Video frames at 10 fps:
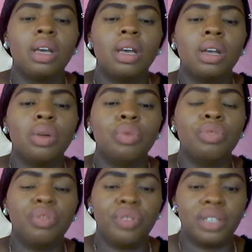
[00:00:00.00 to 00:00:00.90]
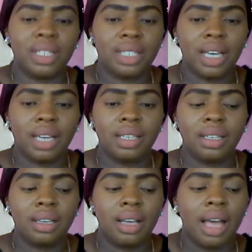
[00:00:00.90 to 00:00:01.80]
revisited.
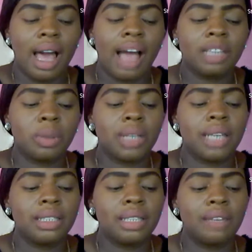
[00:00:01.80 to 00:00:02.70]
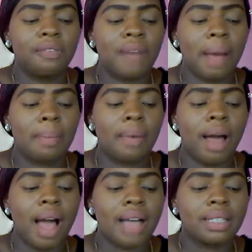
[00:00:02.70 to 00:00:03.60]
As much as the BAP Act